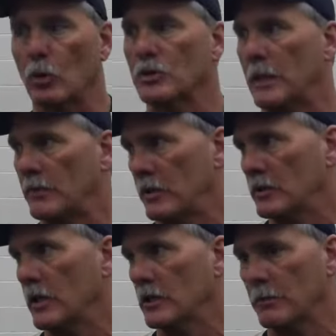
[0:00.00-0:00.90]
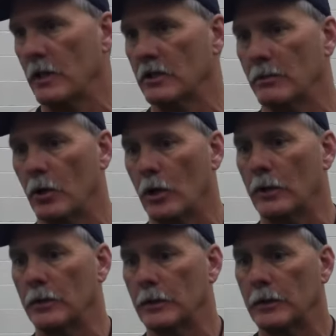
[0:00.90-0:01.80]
more steps as a player